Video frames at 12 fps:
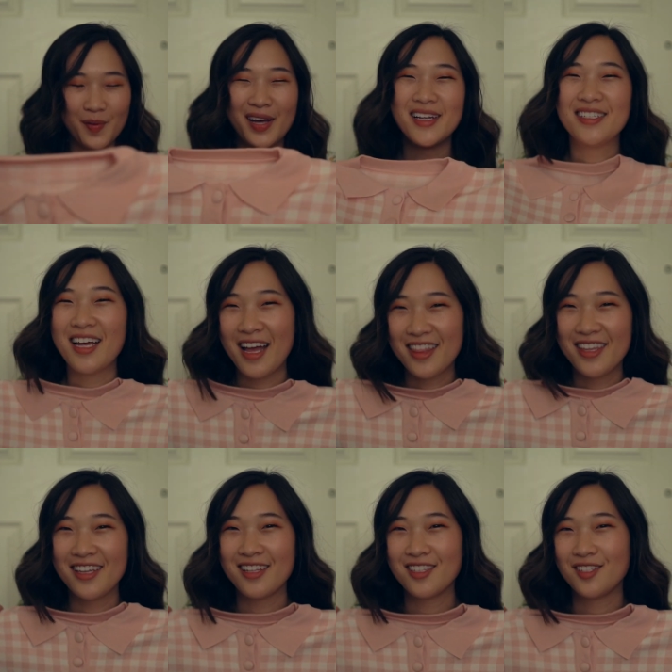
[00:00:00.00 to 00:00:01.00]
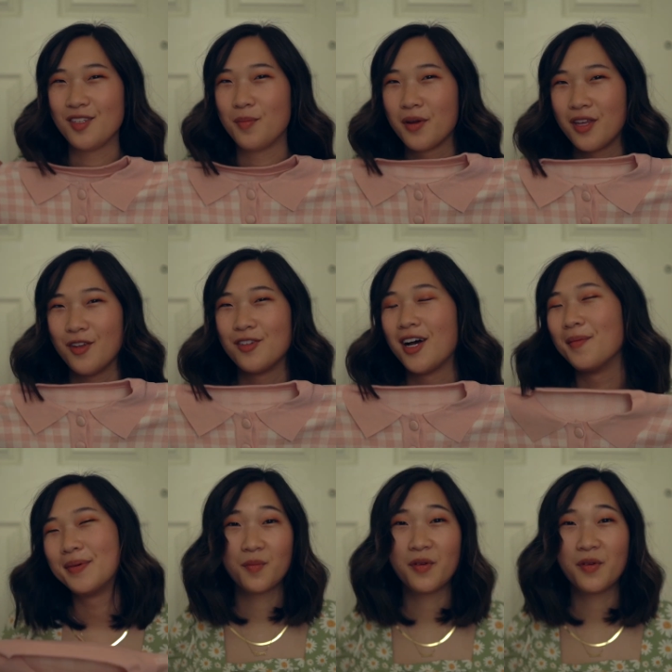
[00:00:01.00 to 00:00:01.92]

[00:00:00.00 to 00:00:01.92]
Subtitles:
But I think it's a super cute top.